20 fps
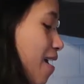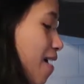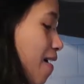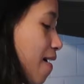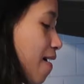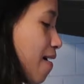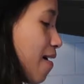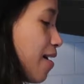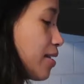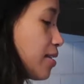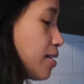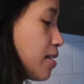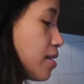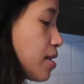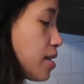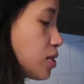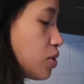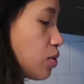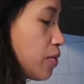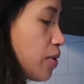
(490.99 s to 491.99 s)
I did
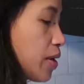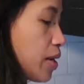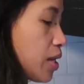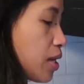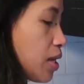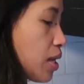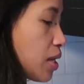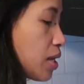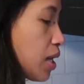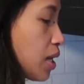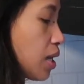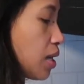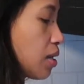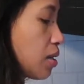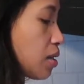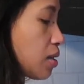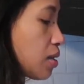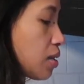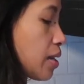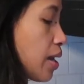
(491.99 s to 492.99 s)
this already, I
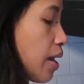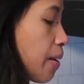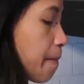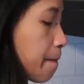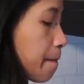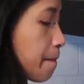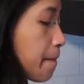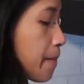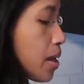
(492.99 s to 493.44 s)
think. Yep.